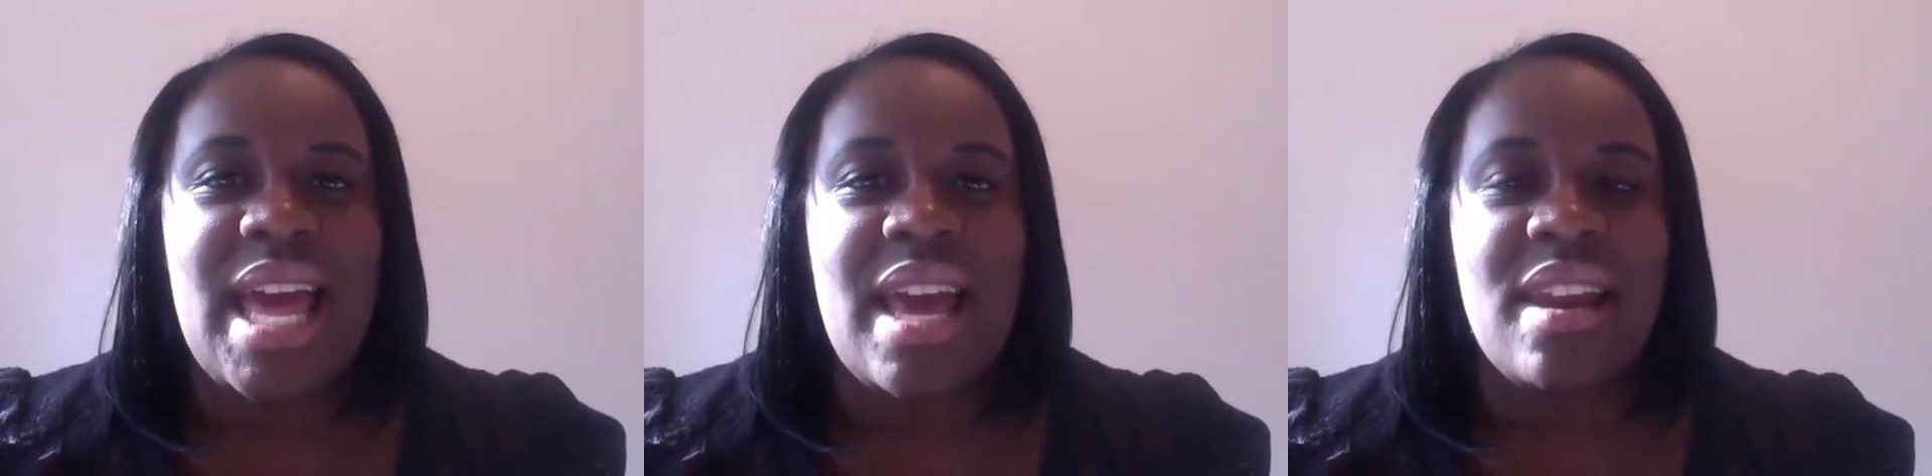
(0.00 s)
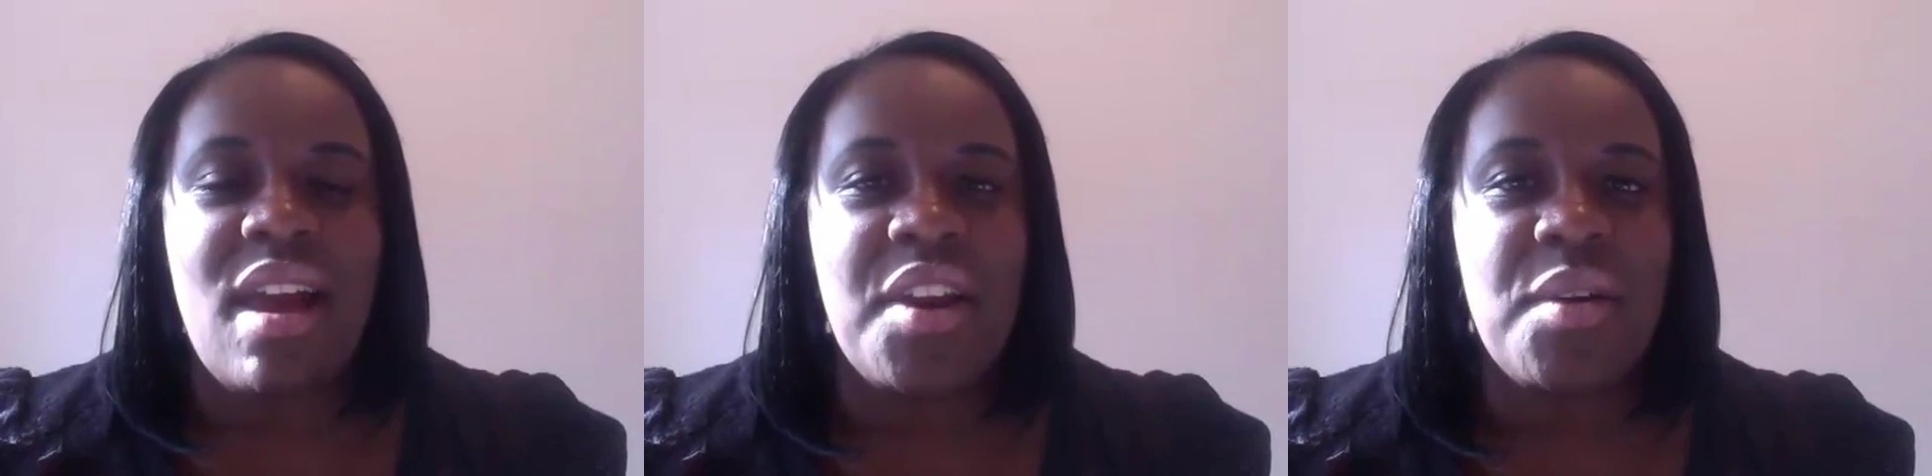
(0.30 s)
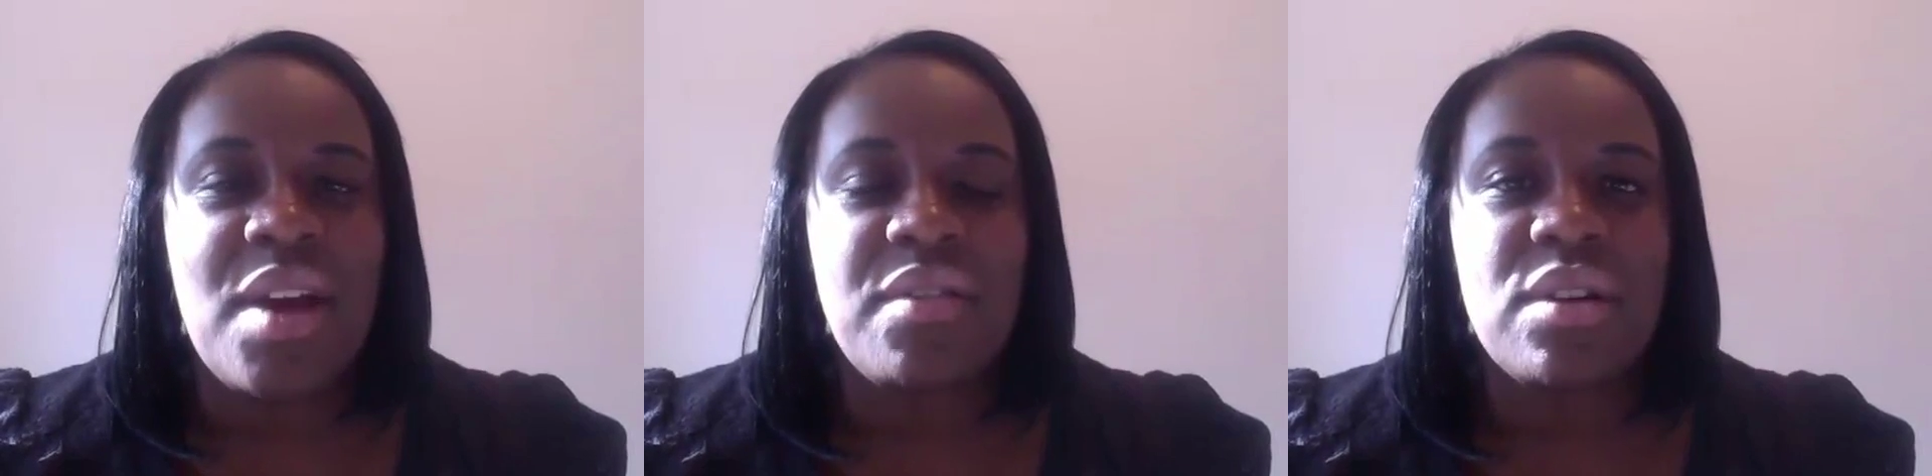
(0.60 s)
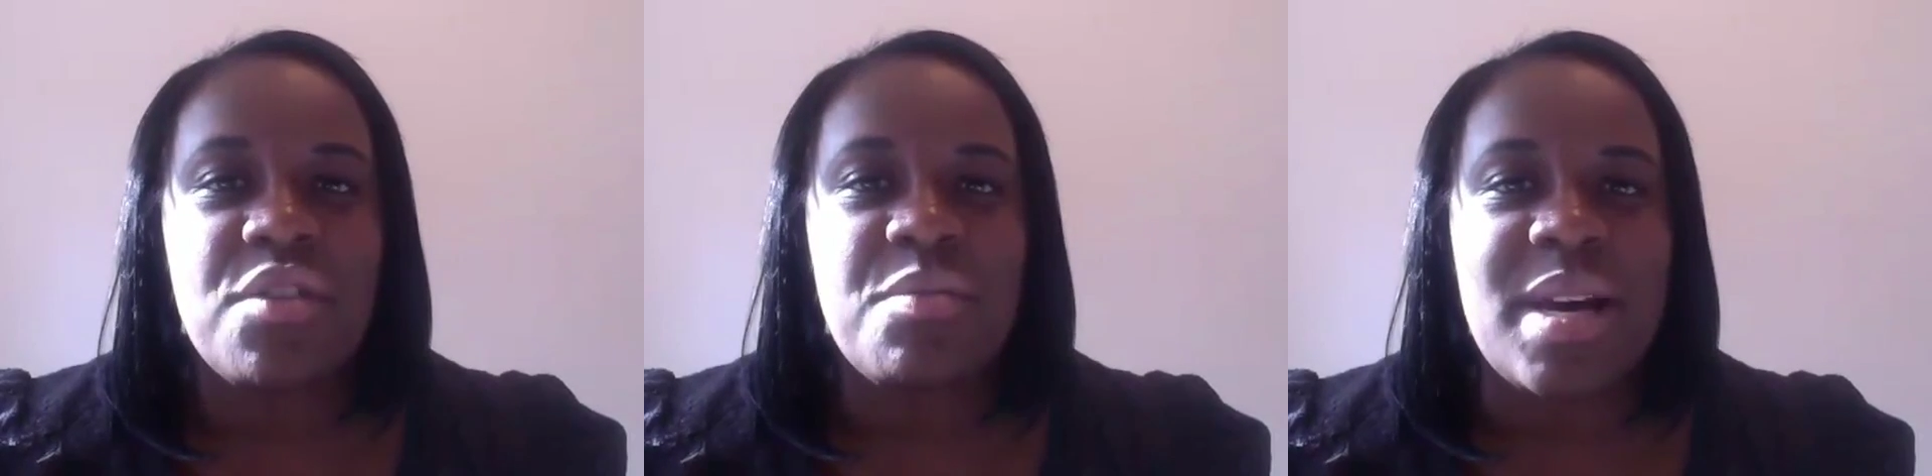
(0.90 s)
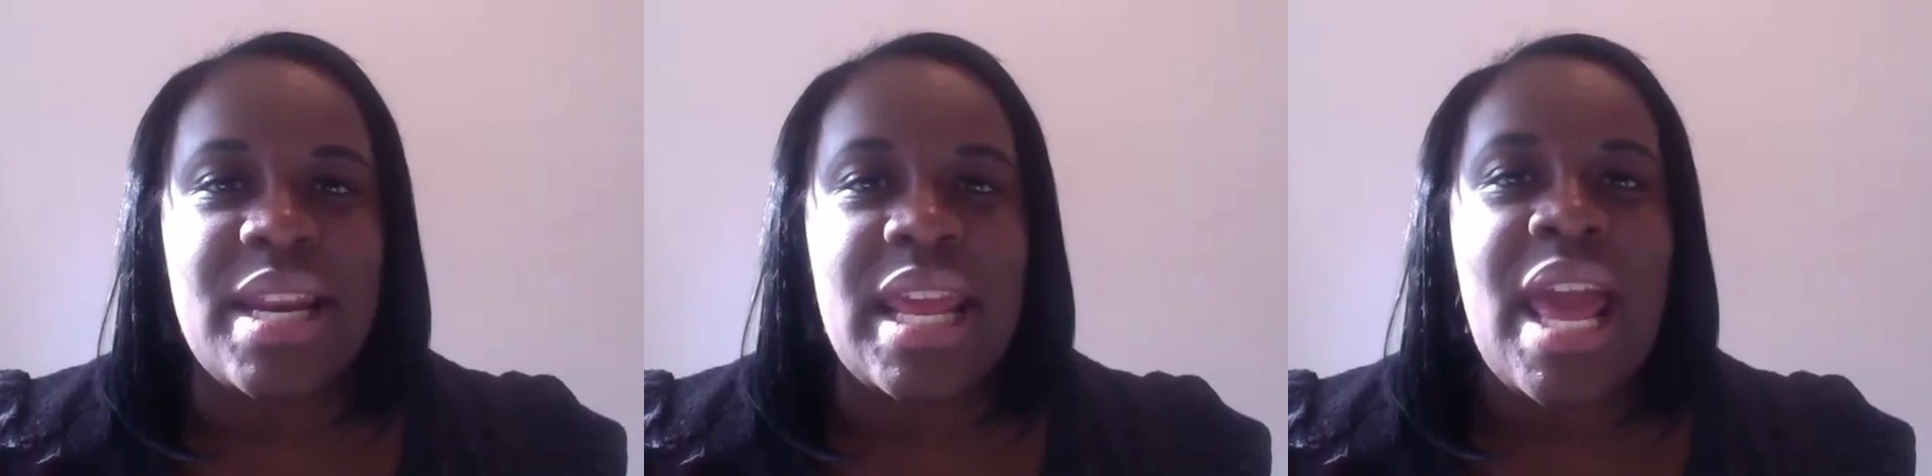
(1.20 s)
and I don't have a lot of
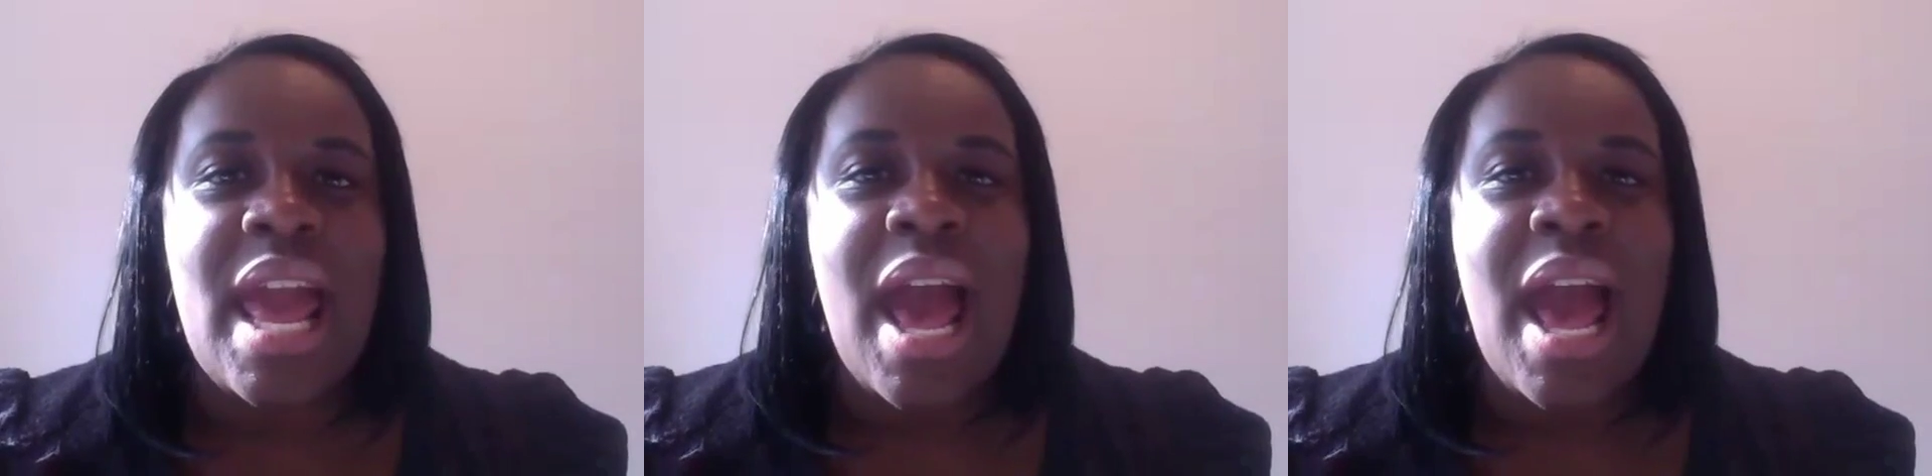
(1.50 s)
money.